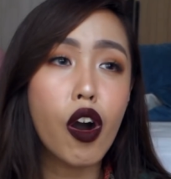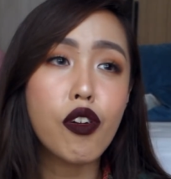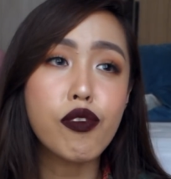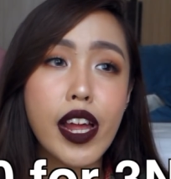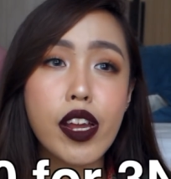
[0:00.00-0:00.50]

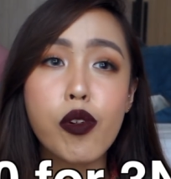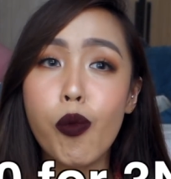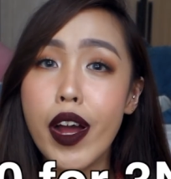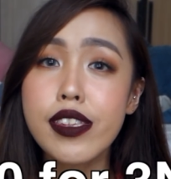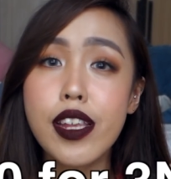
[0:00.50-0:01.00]
of like
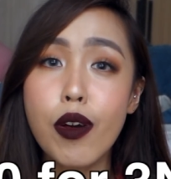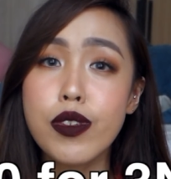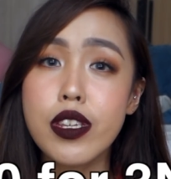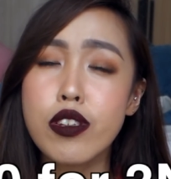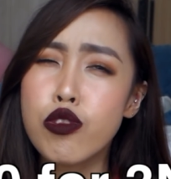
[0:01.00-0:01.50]

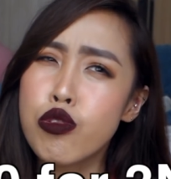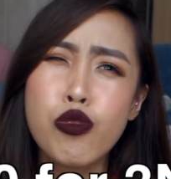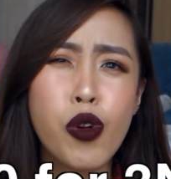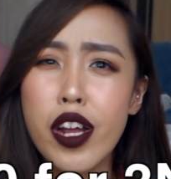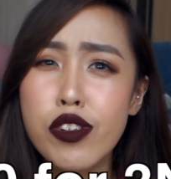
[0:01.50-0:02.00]

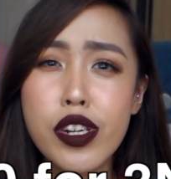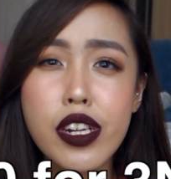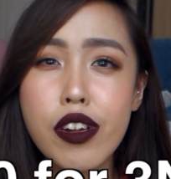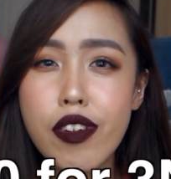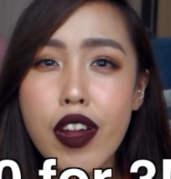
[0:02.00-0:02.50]
1,200
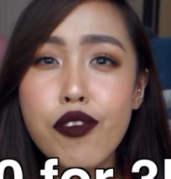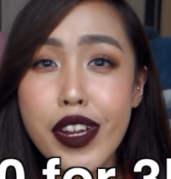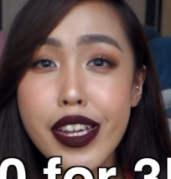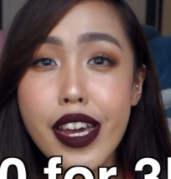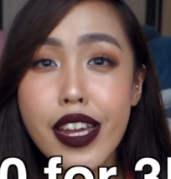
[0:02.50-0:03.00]
around
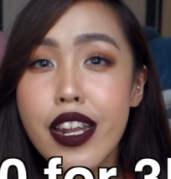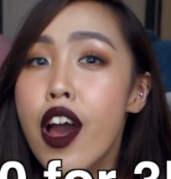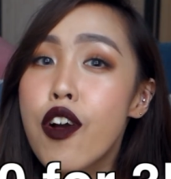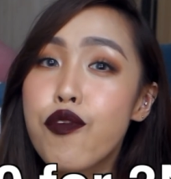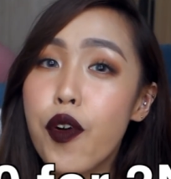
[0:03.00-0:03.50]
ringgit
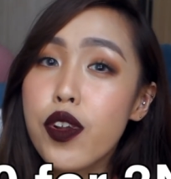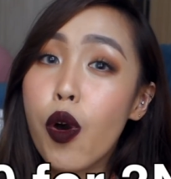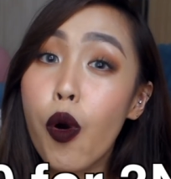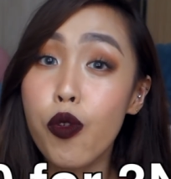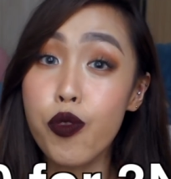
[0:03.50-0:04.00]
for the
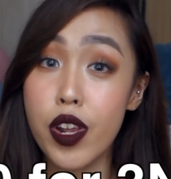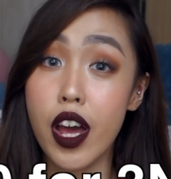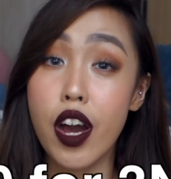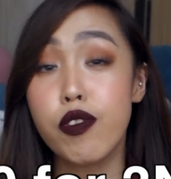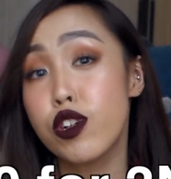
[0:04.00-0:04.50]
whole
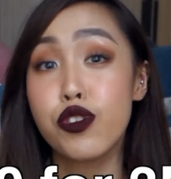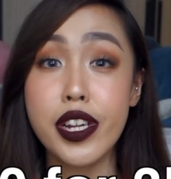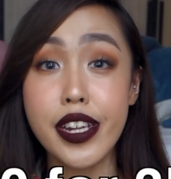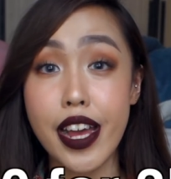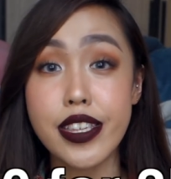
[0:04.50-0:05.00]
villa for
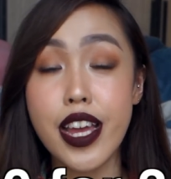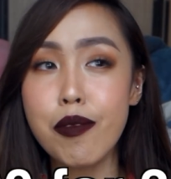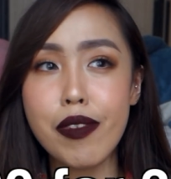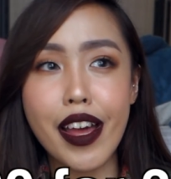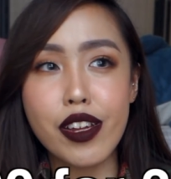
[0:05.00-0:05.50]
3 nights.
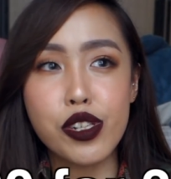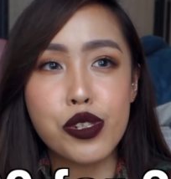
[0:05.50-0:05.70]
I'm like,